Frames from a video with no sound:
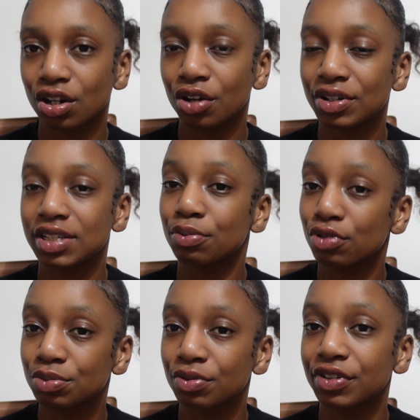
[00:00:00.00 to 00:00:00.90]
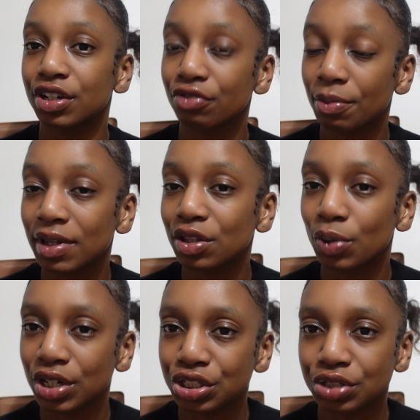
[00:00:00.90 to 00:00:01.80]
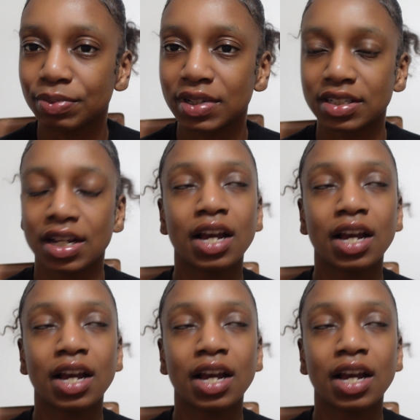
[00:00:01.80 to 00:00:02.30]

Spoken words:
oh, is it possible if you can repeat the question, please?